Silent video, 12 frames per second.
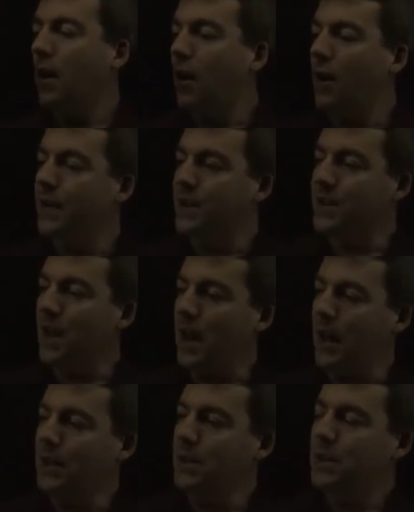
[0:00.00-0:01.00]
on the
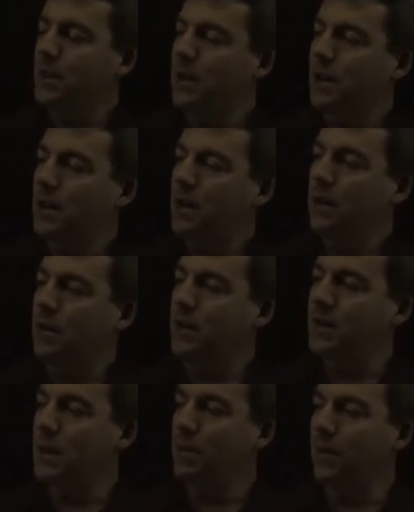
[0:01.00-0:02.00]
sides, the
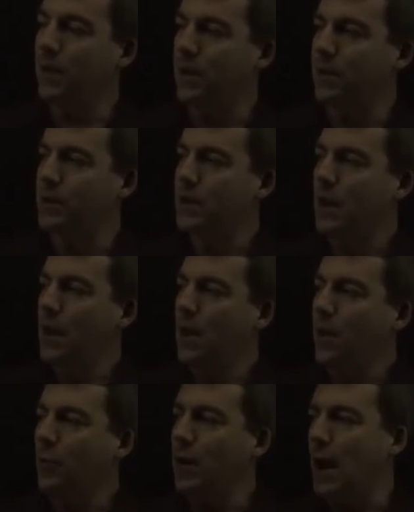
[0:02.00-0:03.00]
sum of those,
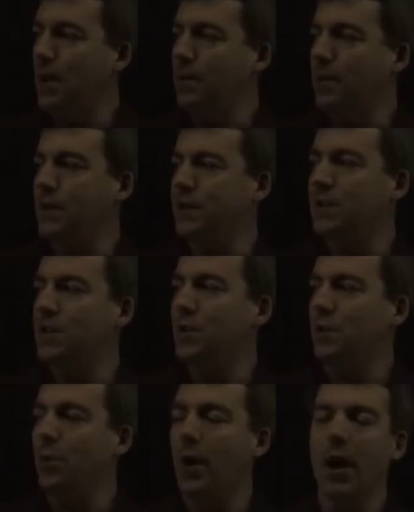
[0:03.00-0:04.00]
would add up to the
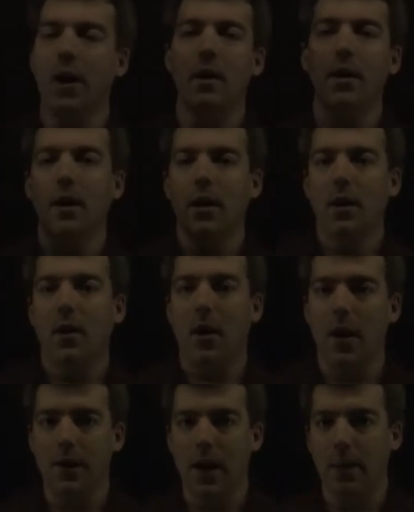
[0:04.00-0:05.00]
square
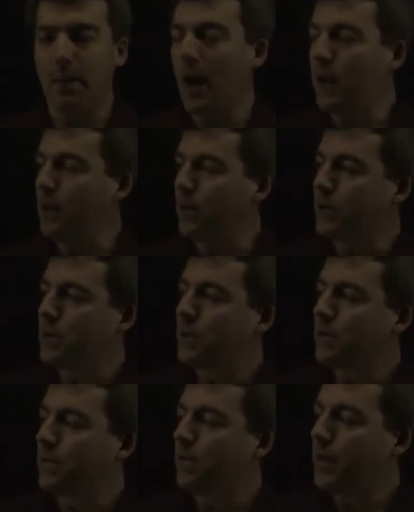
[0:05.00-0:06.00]
on the hypotenuse.
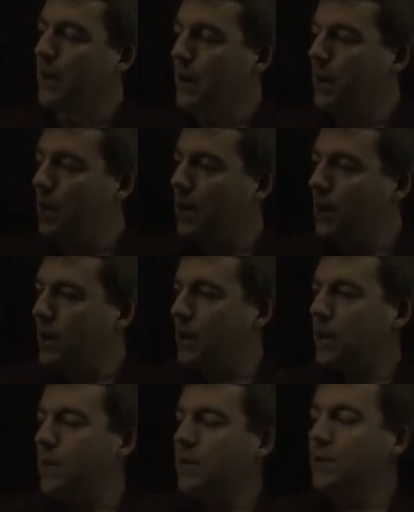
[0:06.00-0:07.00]

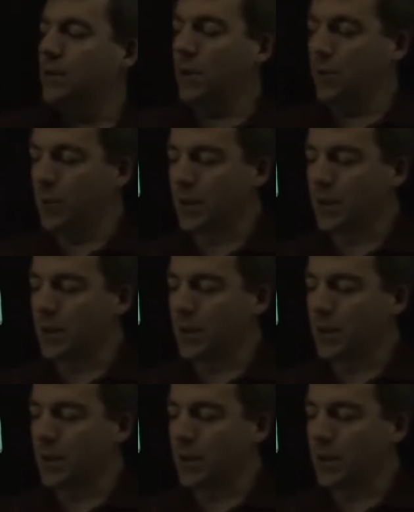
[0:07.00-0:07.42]
So we'll